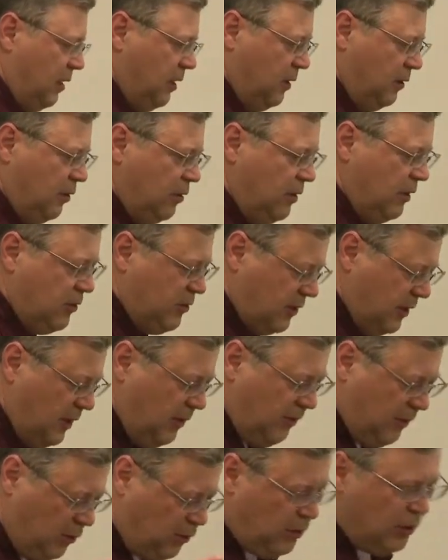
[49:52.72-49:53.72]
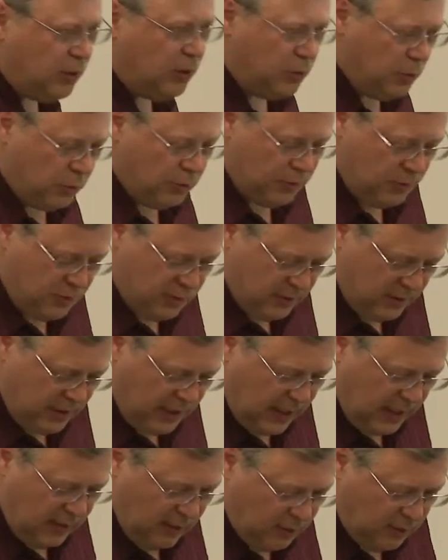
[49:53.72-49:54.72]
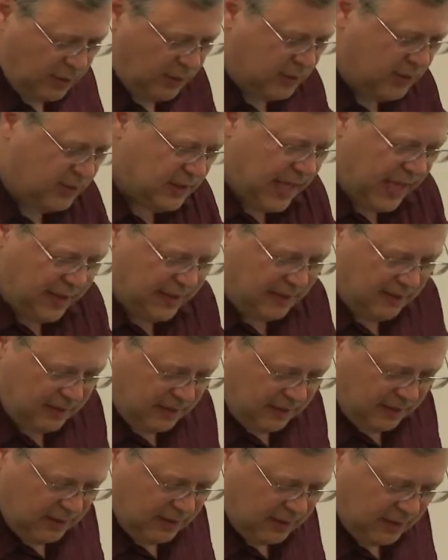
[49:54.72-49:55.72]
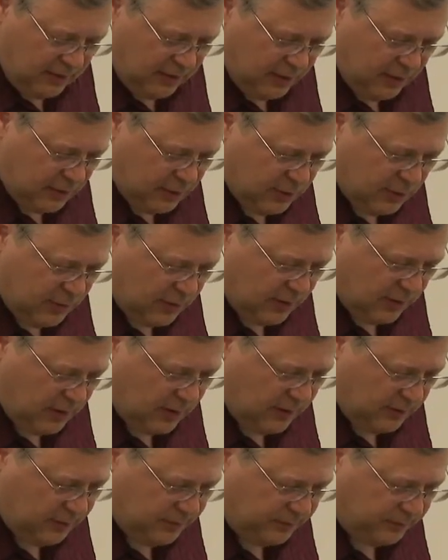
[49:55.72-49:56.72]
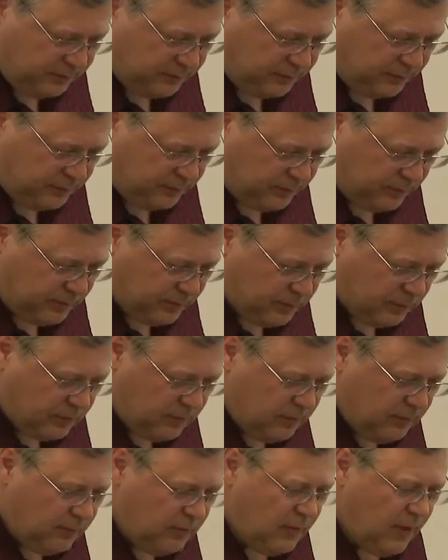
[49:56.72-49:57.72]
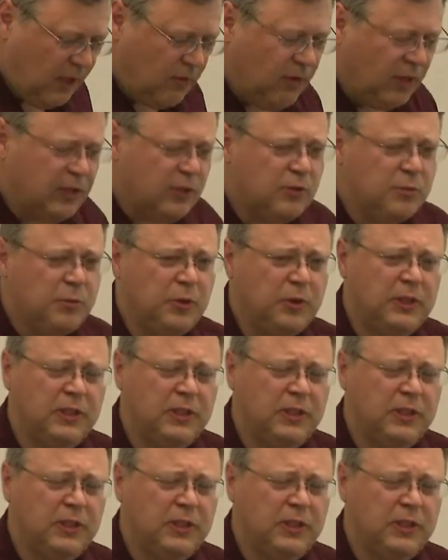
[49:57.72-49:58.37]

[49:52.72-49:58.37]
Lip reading: to distinguish the roots, okay? Of course, read in the reverse order. What is more